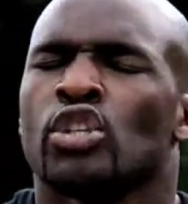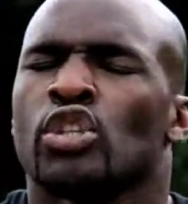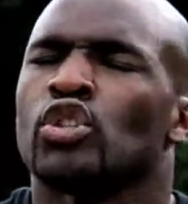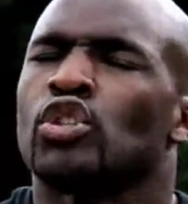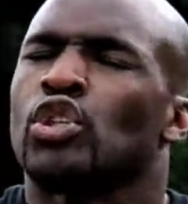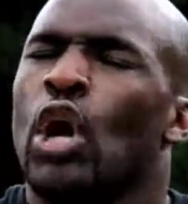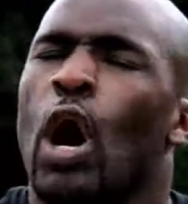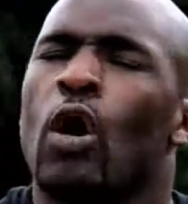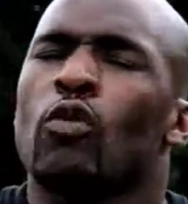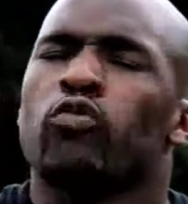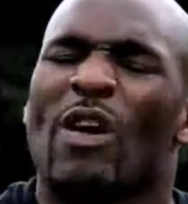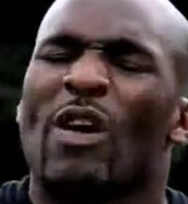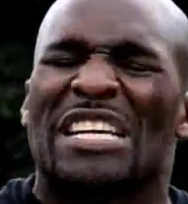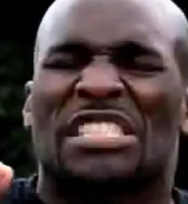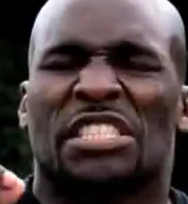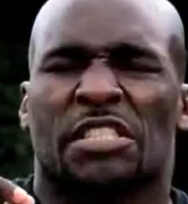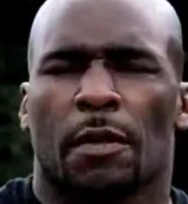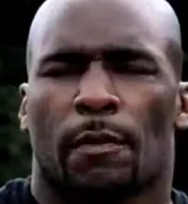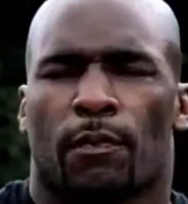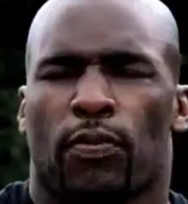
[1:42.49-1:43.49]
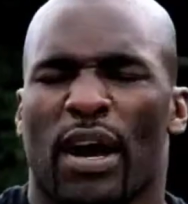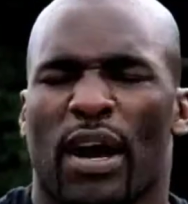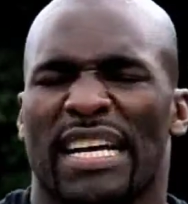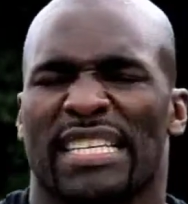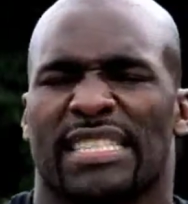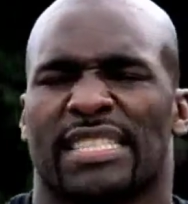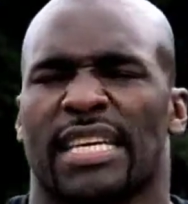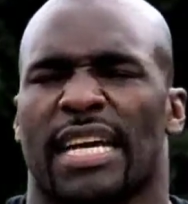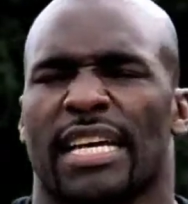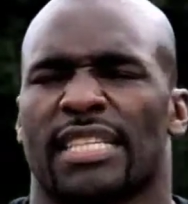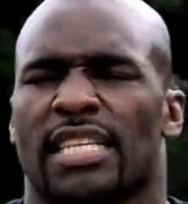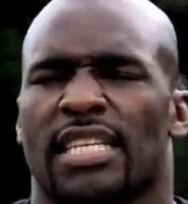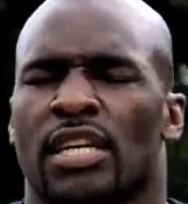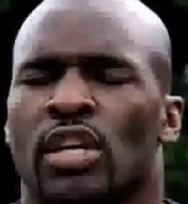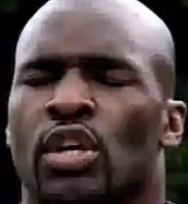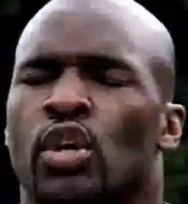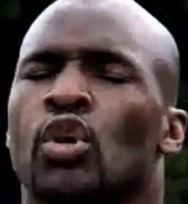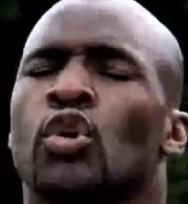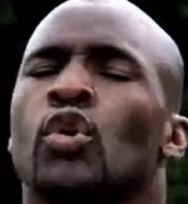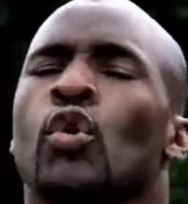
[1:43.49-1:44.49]
Don't rush the process.
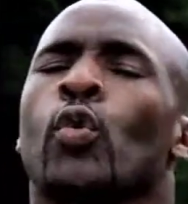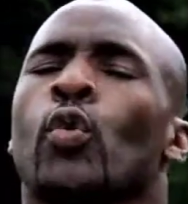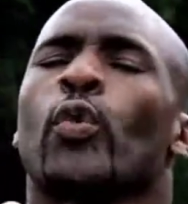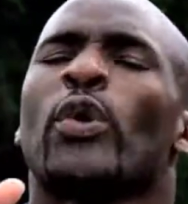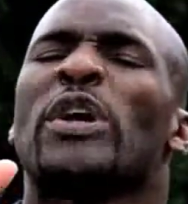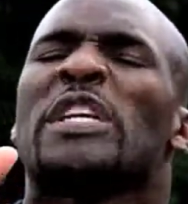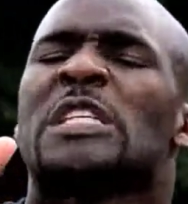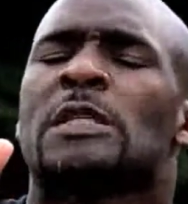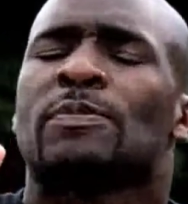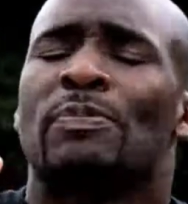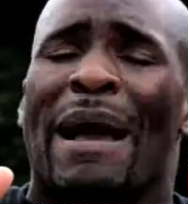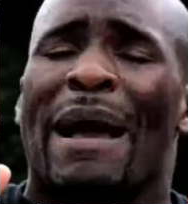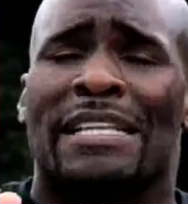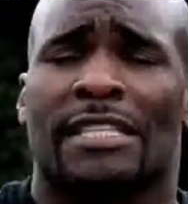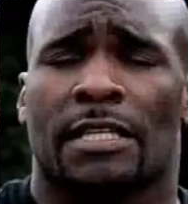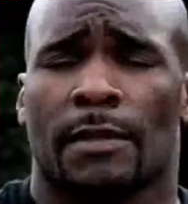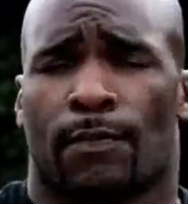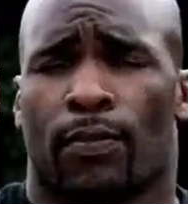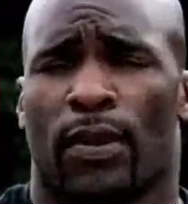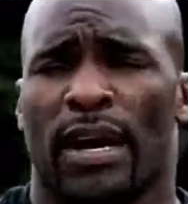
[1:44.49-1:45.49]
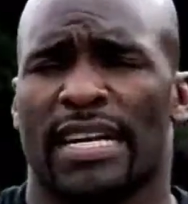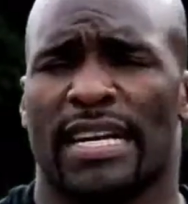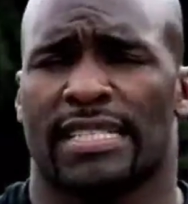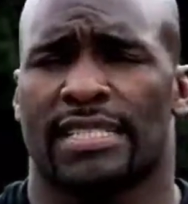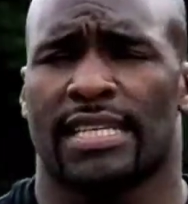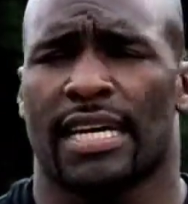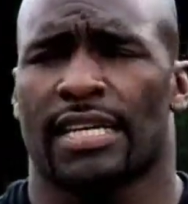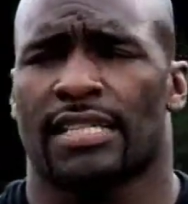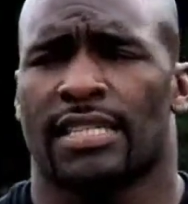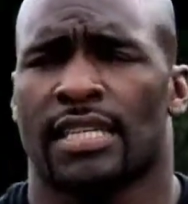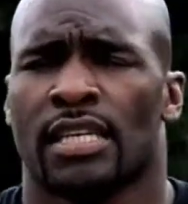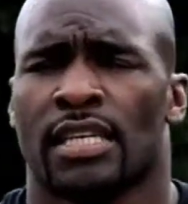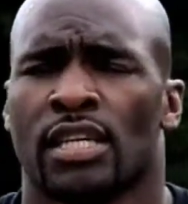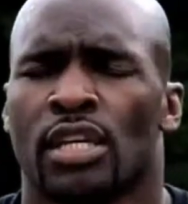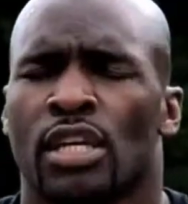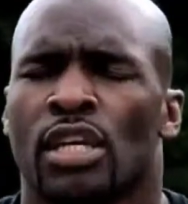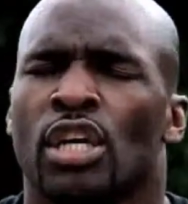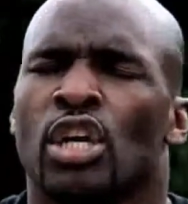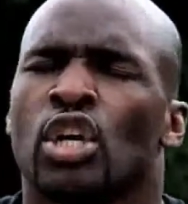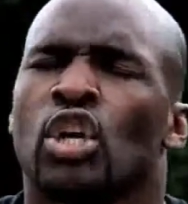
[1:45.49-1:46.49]
Respect the process.
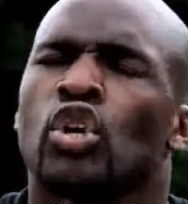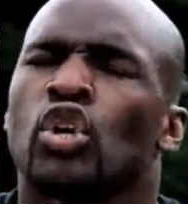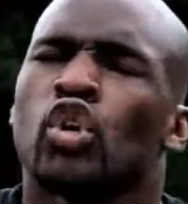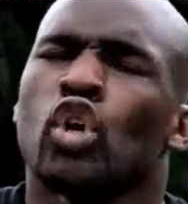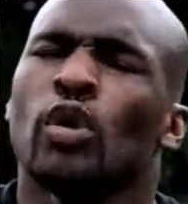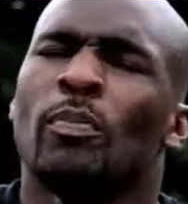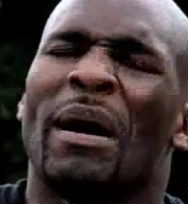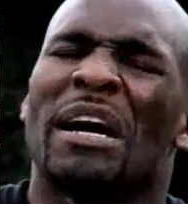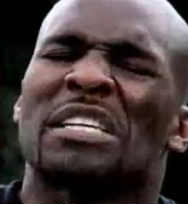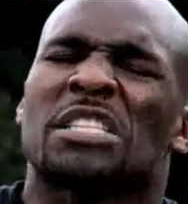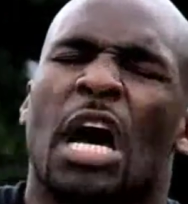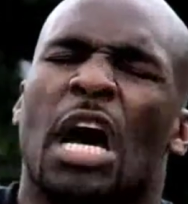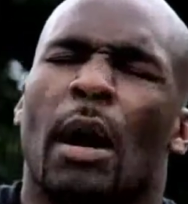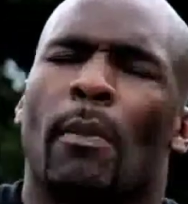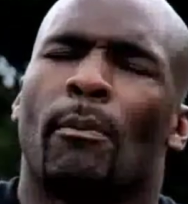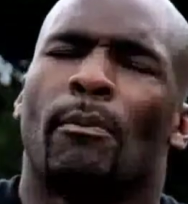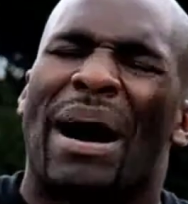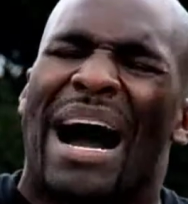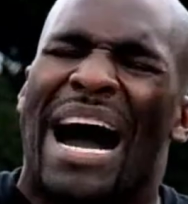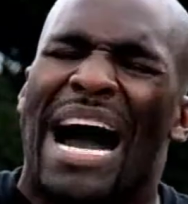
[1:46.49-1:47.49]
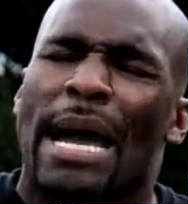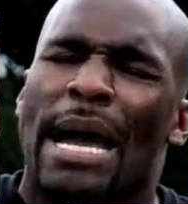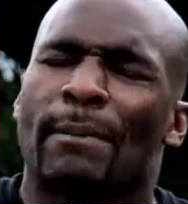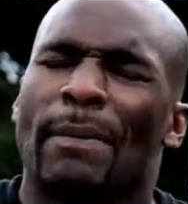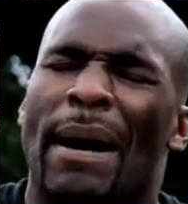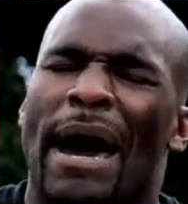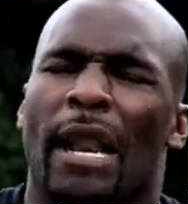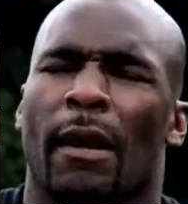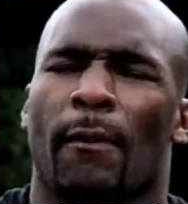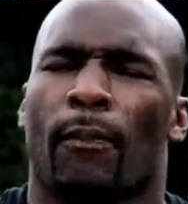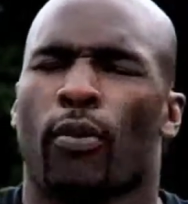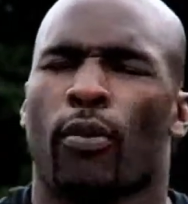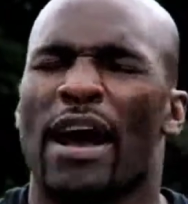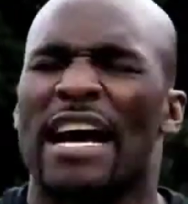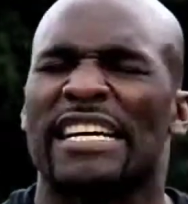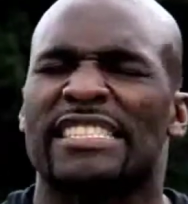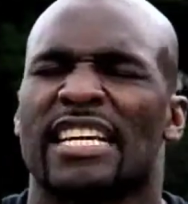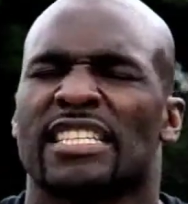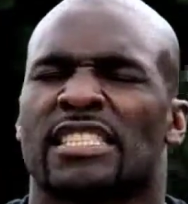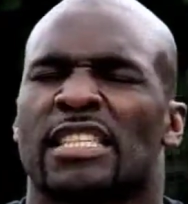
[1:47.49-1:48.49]
You must abide by the
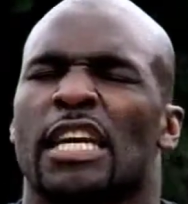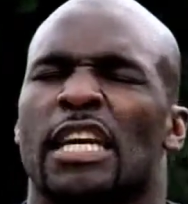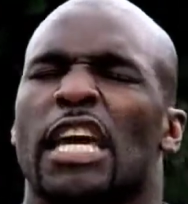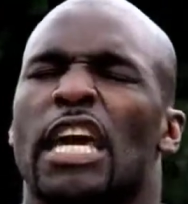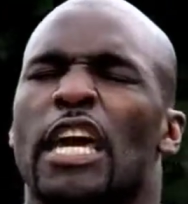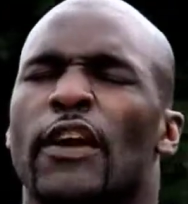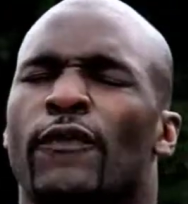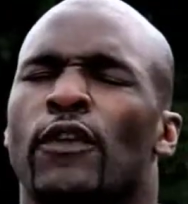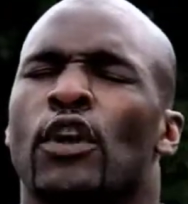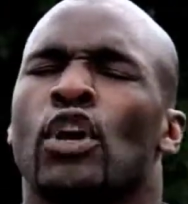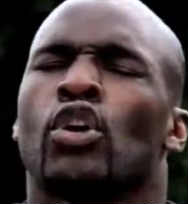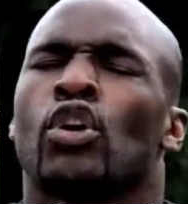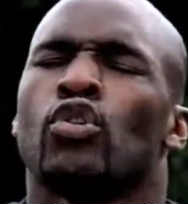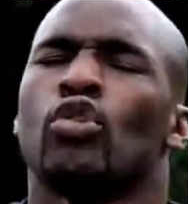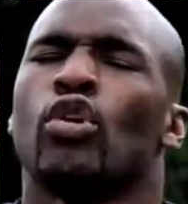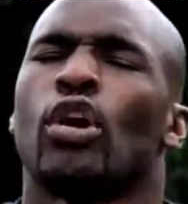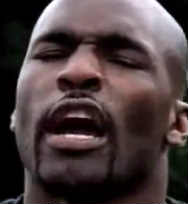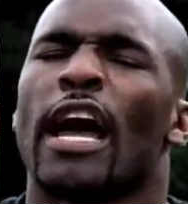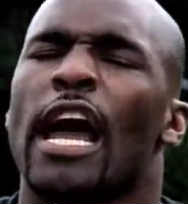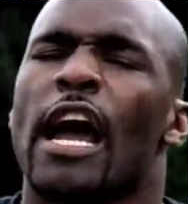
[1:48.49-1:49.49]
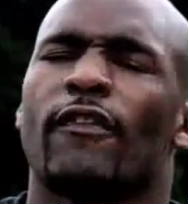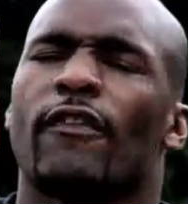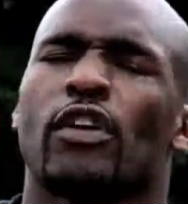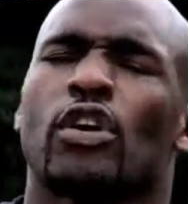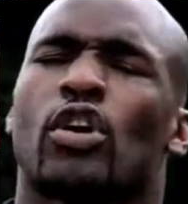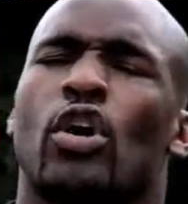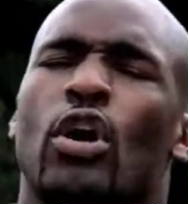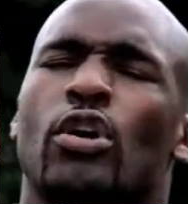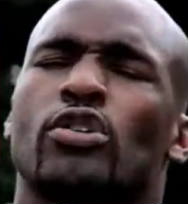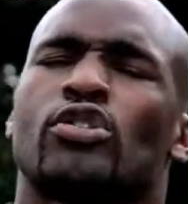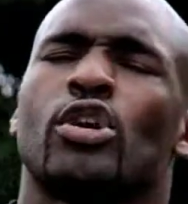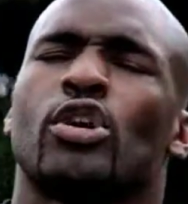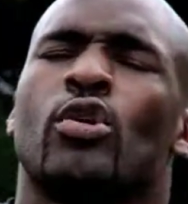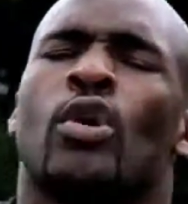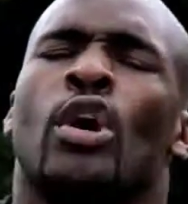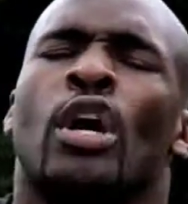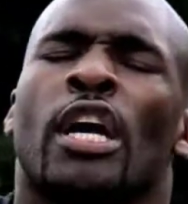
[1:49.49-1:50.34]
process if you are ever going to